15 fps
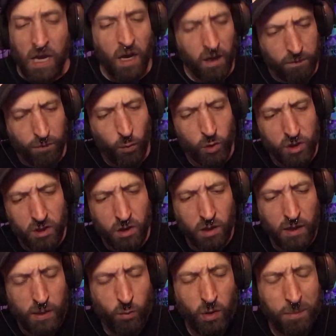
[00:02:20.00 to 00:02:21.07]

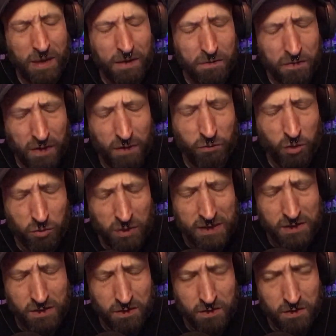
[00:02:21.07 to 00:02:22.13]
Unfortunately, one of my favorite
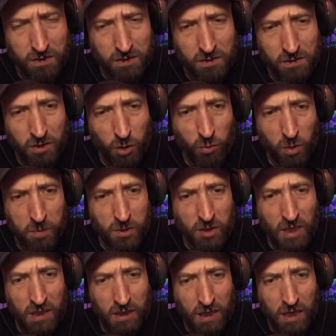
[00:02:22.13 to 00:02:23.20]
wrestlers, Hiromu
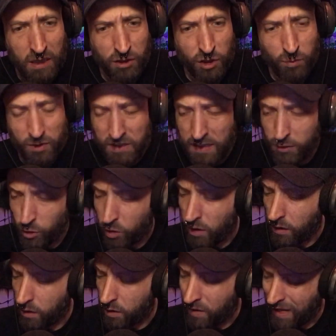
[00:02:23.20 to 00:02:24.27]
Takahashi, was injured
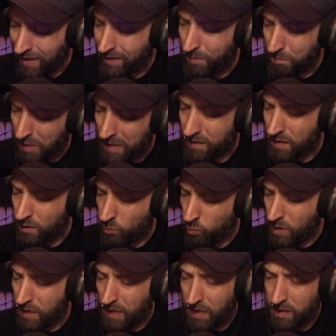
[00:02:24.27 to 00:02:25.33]
and could not compete this
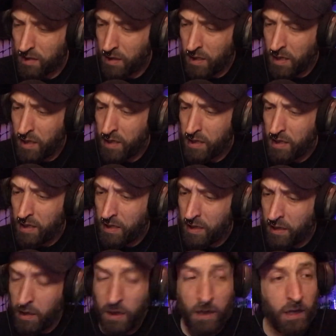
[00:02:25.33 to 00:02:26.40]
weekend.
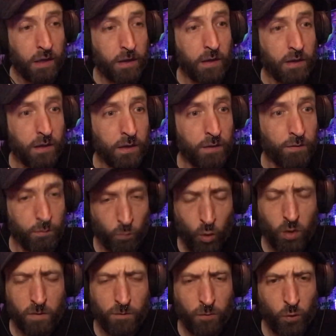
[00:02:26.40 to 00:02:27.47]
And even
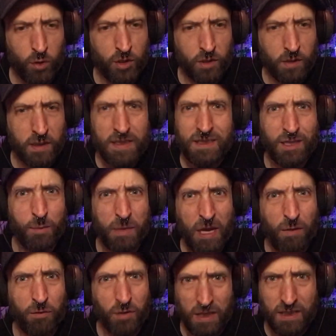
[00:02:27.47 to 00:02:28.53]
more unfortunately, he's going to be
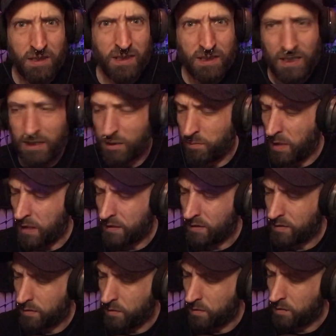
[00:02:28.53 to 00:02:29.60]
out for like 6
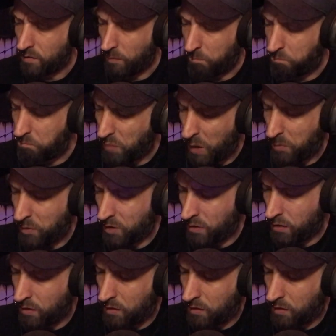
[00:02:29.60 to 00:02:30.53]
months. It's a bummer.